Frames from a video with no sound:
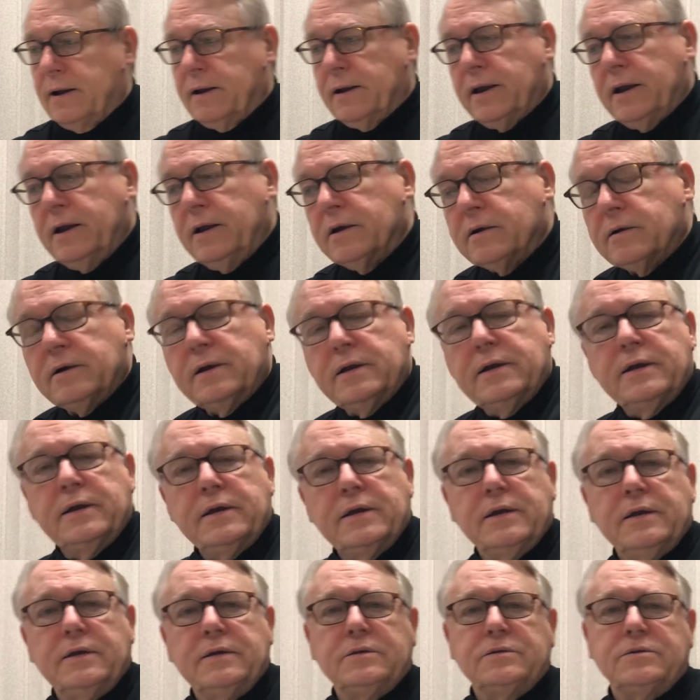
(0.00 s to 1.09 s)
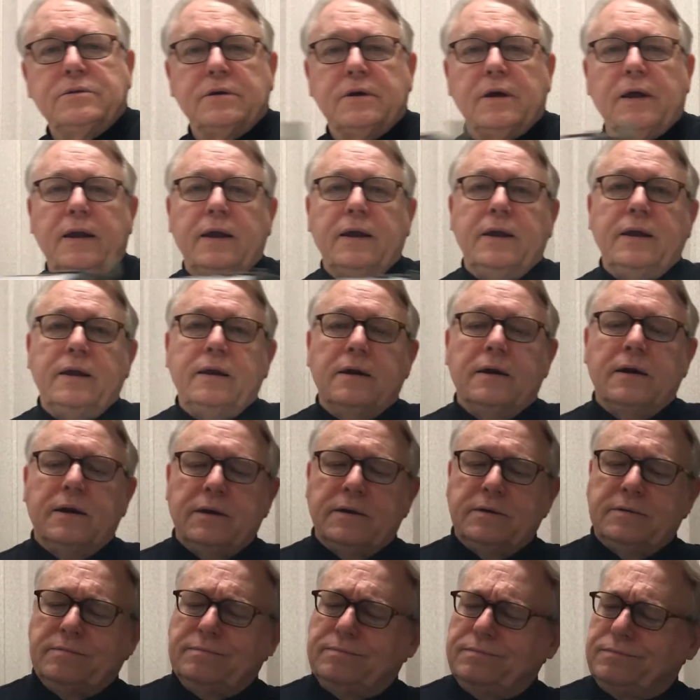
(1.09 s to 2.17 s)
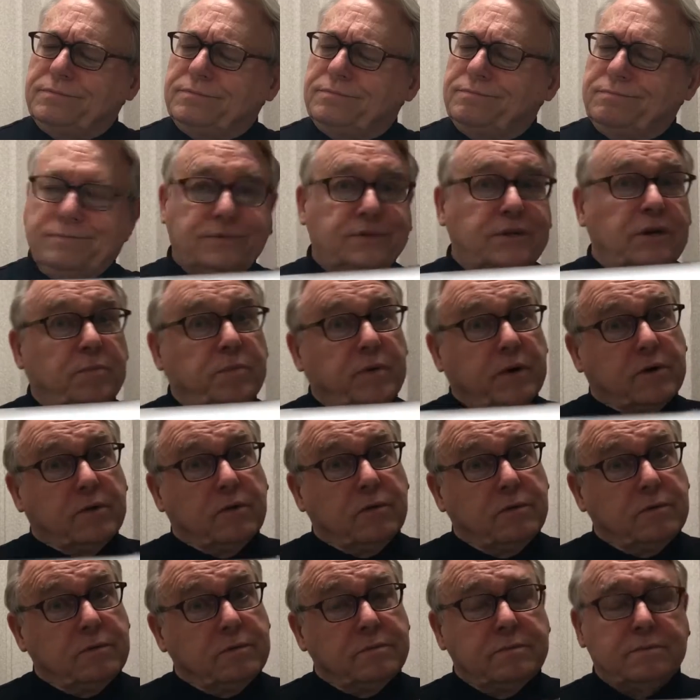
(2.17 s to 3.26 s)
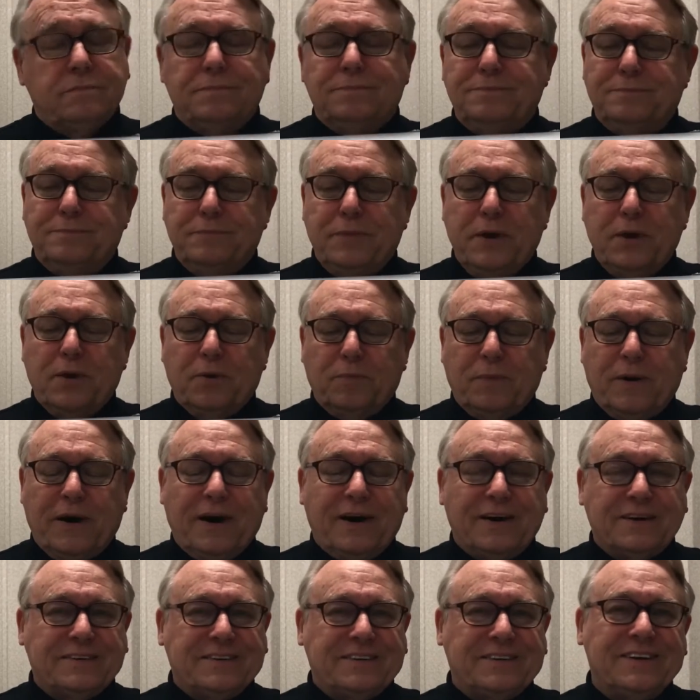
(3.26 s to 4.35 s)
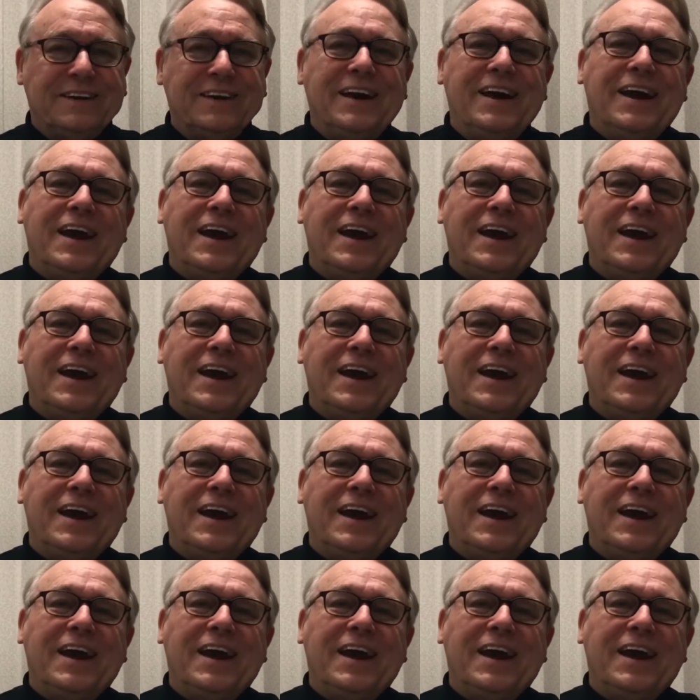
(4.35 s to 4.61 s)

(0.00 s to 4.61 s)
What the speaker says: Here is a typical mailbox,